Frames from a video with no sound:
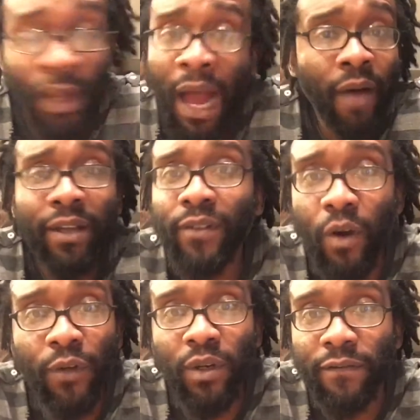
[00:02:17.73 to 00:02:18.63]
I don't even
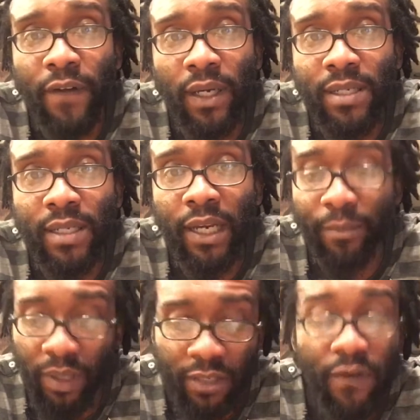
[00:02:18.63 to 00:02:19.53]
know if you could fucking
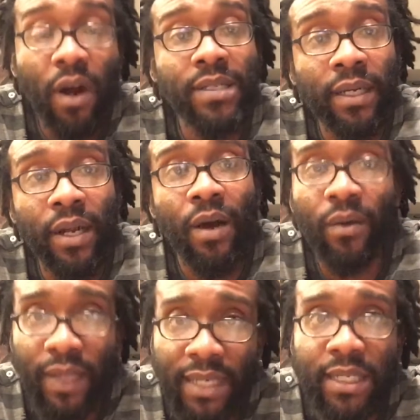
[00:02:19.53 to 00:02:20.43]
sing. But as far as I
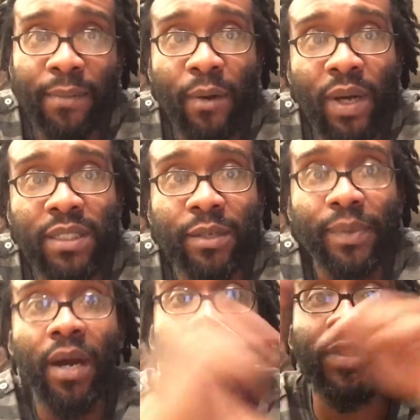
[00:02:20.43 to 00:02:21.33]
know, last time I watched
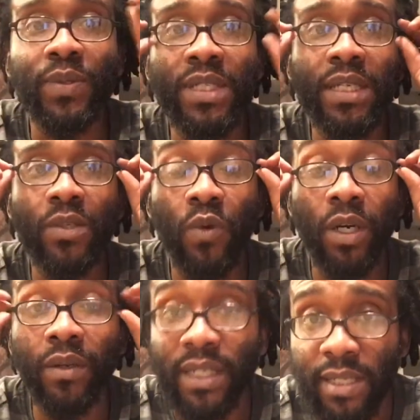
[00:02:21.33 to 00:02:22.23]
Empire, which was season
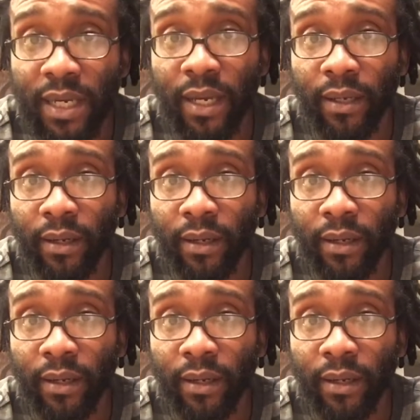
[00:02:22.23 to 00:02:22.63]
one, you could sing,